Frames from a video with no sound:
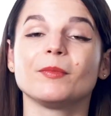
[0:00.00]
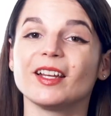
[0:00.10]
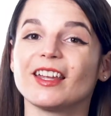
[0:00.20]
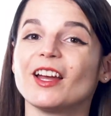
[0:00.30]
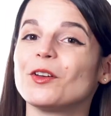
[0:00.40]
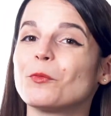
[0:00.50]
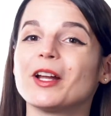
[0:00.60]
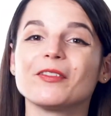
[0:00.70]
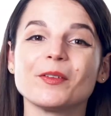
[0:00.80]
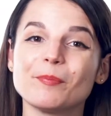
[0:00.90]
Again,
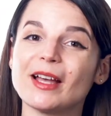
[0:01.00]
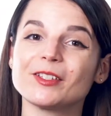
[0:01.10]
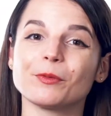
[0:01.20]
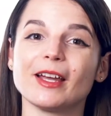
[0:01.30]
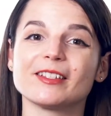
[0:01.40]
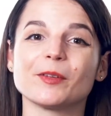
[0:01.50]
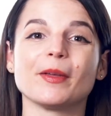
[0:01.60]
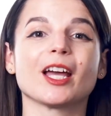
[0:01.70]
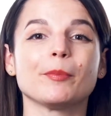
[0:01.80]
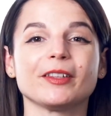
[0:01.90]
one of the best ways to
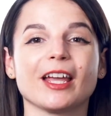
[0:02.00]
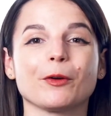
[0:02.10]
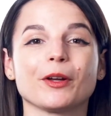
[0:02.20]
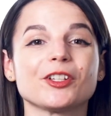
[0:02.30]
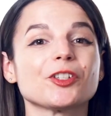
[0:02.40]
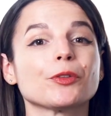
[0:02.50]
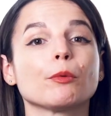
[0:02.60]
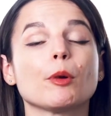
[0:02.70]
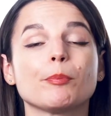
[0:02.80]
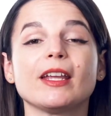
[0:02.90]
pick up a language is through
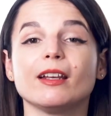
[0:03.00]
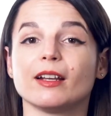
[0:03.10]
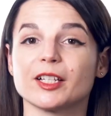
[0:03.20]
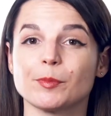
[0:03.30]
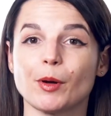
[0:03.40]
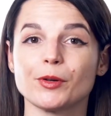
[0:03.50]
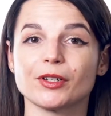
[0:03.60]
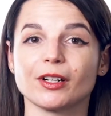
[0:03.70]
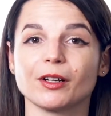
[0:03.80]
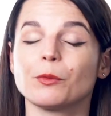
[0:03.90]
repeated
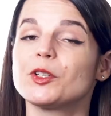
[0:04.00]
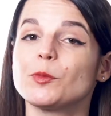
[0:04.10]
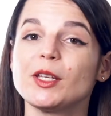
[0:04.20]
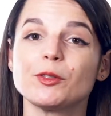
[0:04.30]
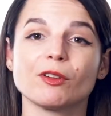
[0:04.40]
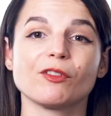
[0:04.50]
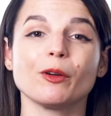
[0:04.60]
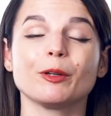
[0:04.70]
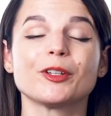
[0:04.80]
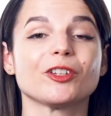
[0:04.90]
exposure, which means
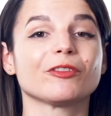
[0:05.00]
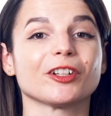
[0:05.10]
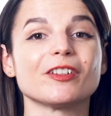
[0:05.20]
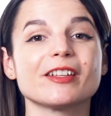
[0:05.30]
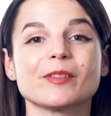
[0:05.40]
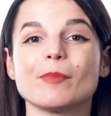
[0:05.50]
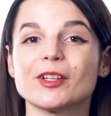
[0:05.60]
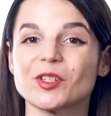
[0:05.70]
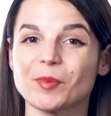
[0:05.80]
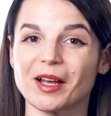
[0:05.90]
reviewing what you've learned as
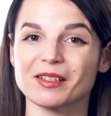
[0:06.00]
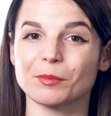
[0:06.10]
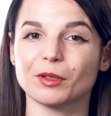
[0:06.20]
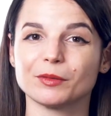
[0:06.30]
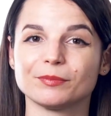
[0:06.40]
much as possible.